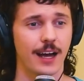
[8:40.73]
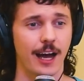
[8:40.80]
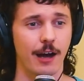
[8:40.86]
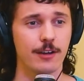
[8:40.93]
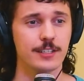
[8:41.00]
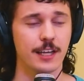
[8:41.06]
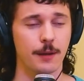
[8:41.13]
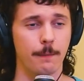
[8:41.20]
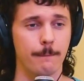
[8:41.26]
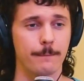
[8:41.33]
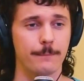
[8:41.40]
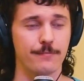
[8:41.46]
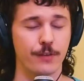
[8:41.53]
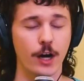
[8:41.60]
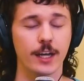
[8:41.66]
I was
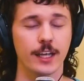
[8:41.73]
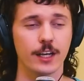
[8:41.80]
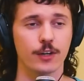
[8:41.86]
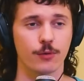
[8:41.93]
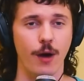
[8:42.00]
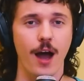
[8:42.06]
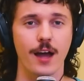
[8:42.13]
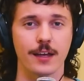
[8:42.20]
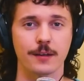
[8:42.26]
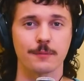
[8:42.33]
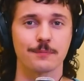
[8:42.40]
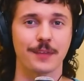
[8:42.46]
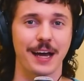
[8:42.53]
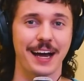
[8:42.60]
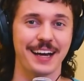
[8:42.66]
fucking
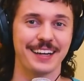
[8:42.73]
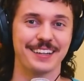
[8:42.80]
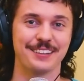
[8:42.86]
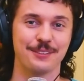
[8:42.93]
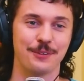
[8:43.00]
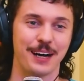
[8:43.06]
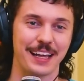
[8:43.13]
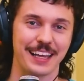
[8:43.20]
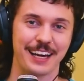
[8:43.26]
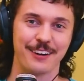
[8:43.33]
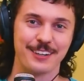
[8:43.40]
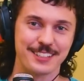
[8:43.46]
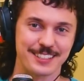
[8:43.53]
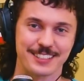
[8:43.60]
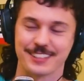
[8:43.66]
crying while I
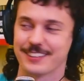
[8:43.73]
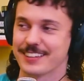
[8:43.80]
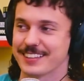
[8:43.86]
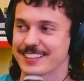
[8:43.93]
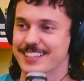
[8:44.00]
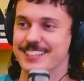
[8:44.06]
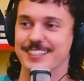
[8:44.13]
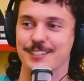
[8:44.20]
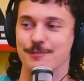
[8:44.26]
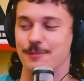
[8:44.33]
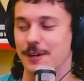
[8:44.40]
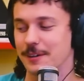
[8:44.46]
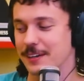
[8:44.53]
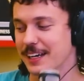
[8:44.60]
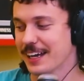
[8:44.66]
was doing dishes,
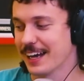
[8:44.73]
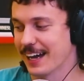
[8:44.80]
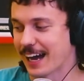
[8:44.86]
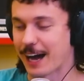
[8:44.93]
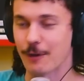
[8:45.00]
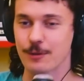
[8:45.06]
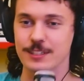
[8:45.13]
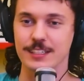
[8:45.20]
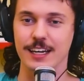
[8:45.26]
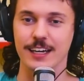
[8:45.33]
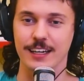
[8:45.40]
bro. I was